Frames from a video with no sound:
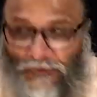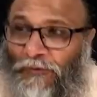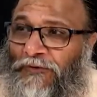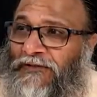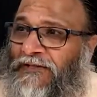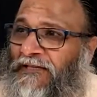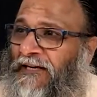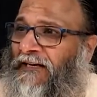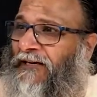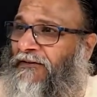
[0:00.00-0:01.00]
So who is a
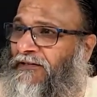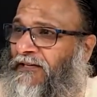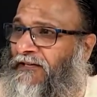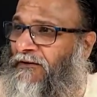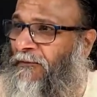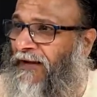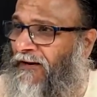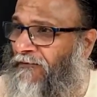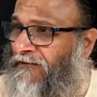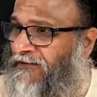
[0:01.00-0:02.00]
saint or a sage or
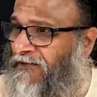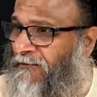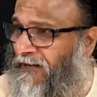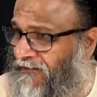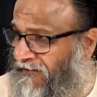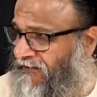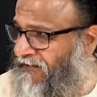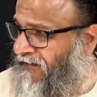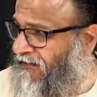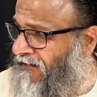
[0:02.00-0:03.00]
man of wisdom as we are
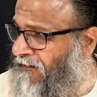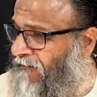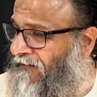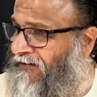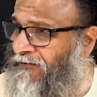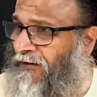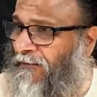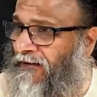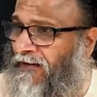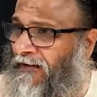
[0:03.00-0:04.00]
seeing in the
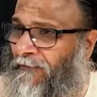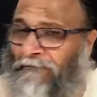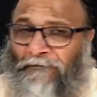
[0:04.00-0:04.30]
Vivekchudamani?